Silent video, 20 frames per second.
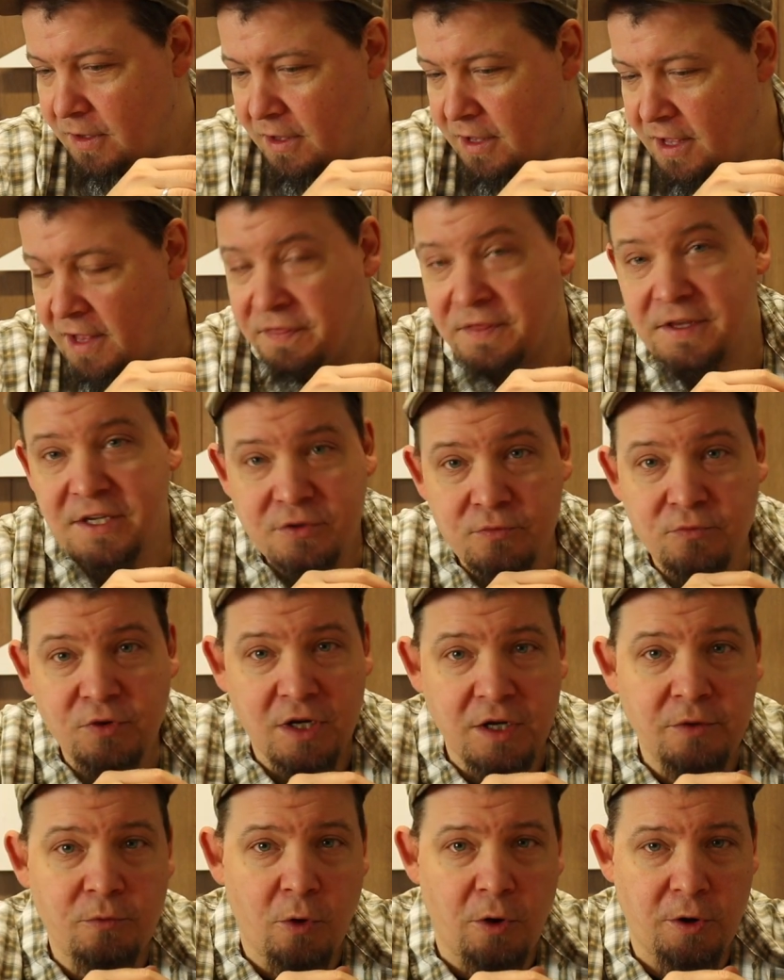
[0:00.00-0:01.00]
this
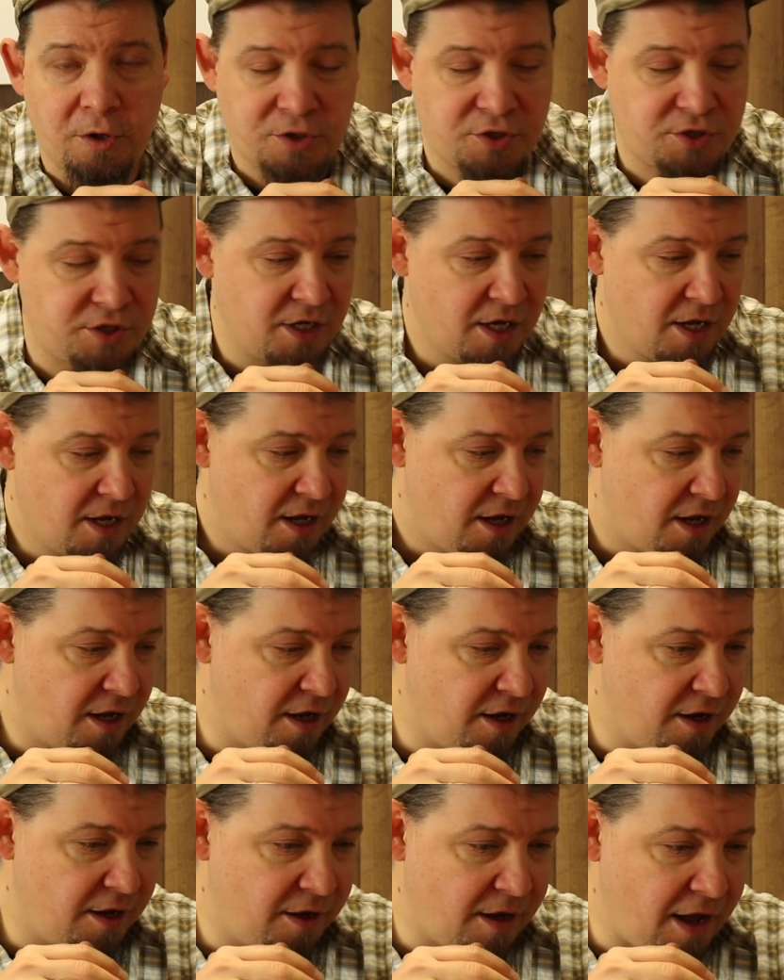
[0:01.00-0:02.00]
really works.
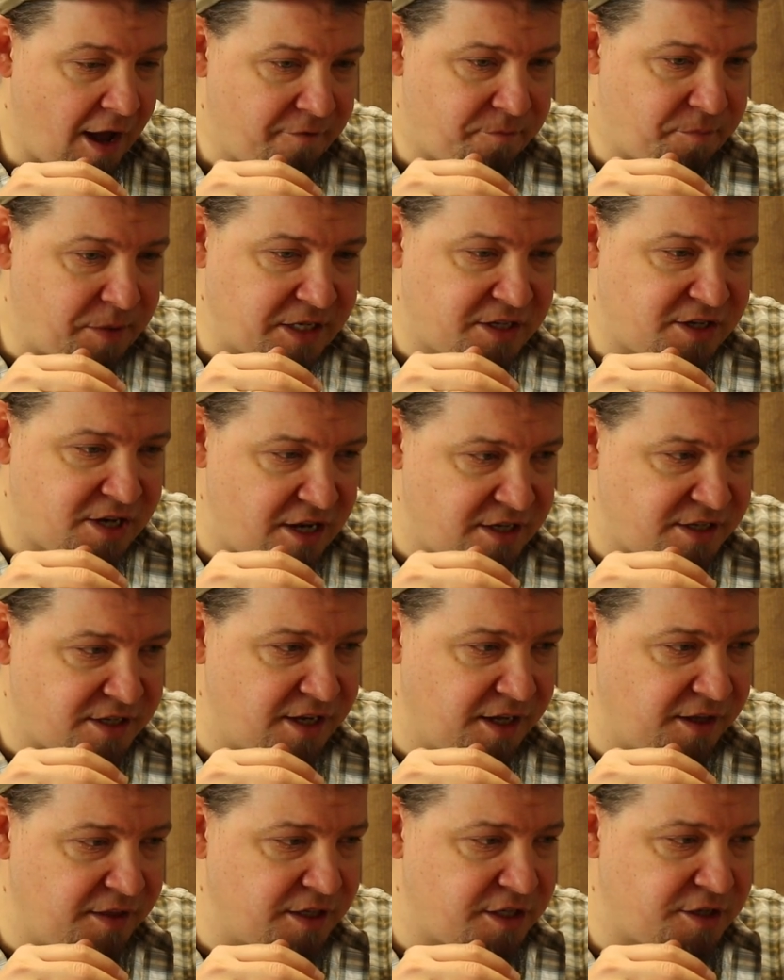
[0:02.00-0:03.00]
I've been
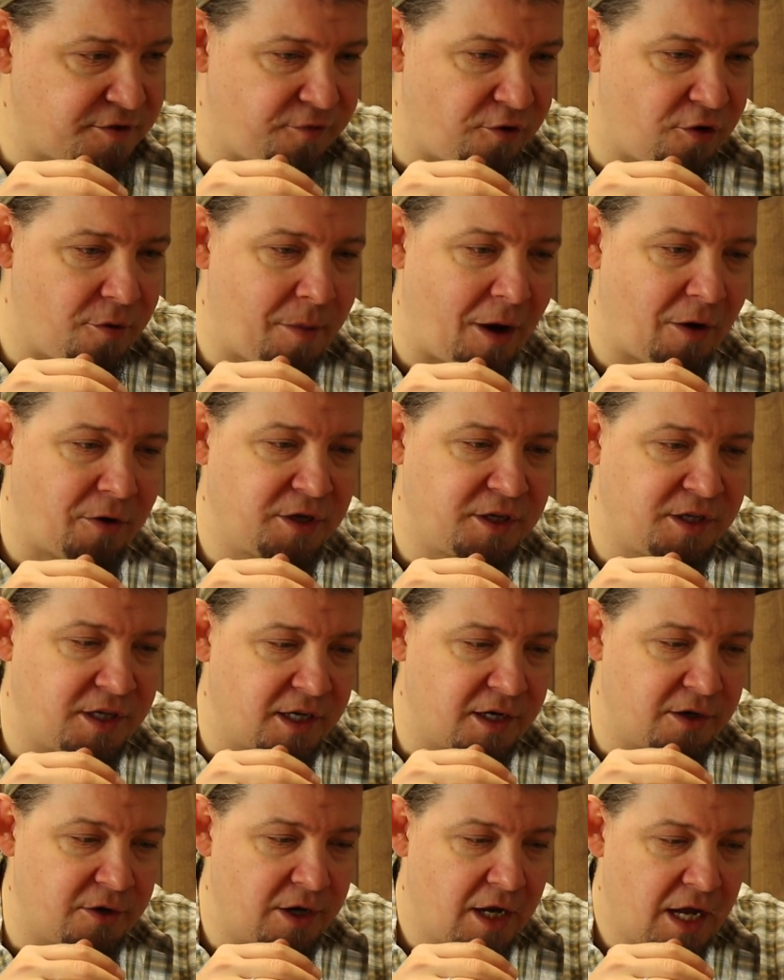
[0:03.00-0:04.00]
testing this for about a
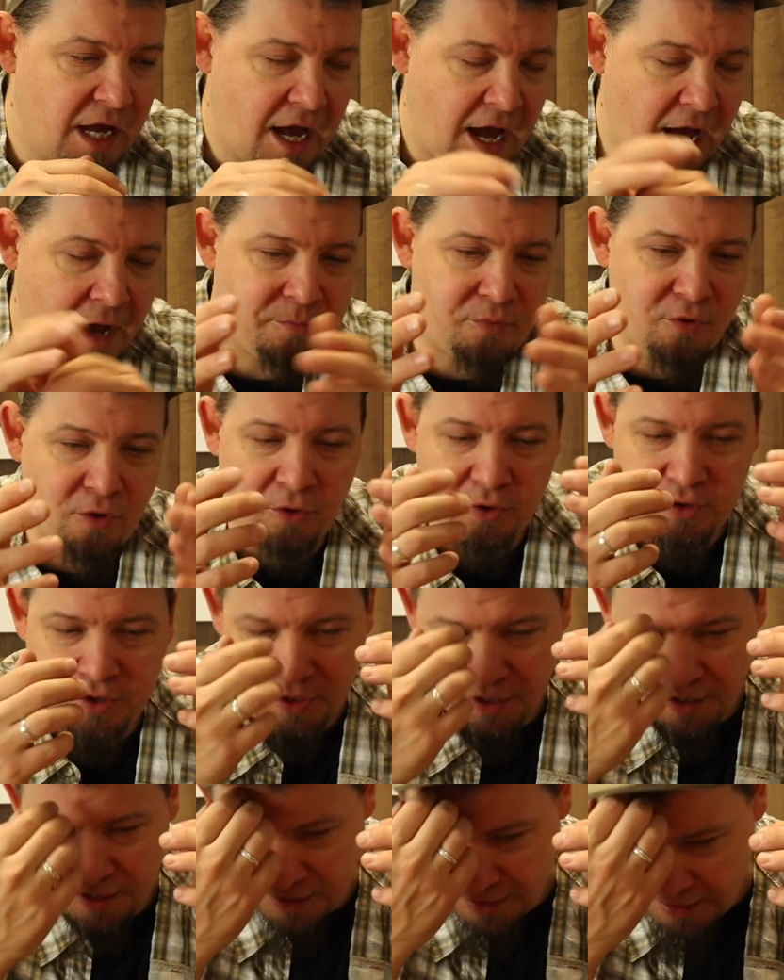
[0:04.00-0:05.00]
year. I brought
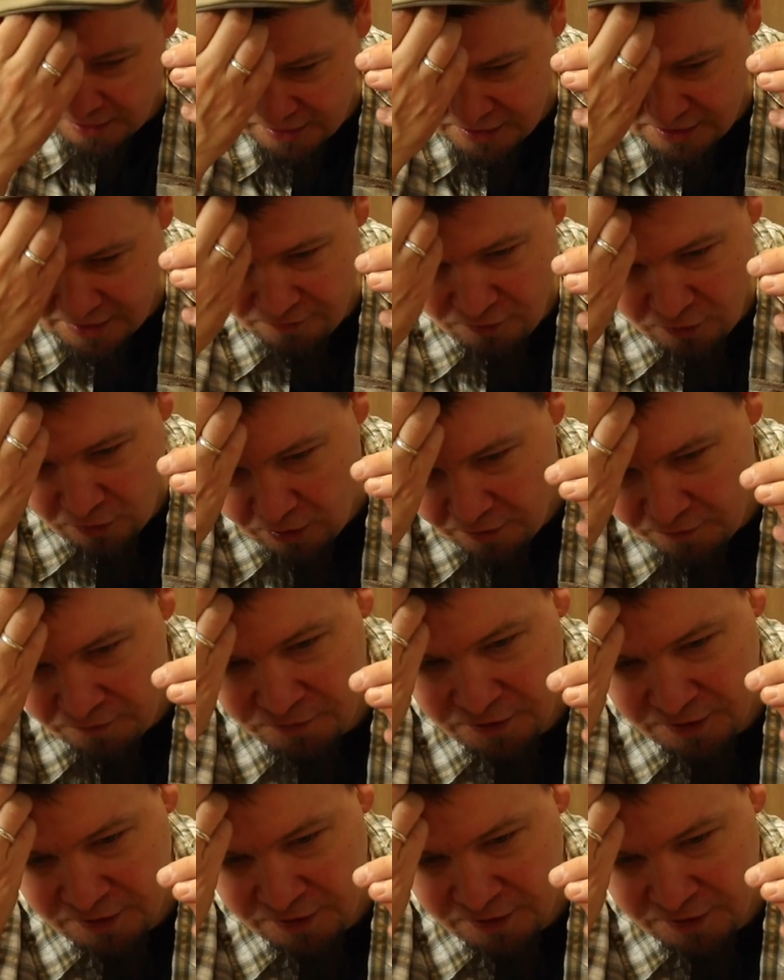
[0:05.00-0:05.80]
several of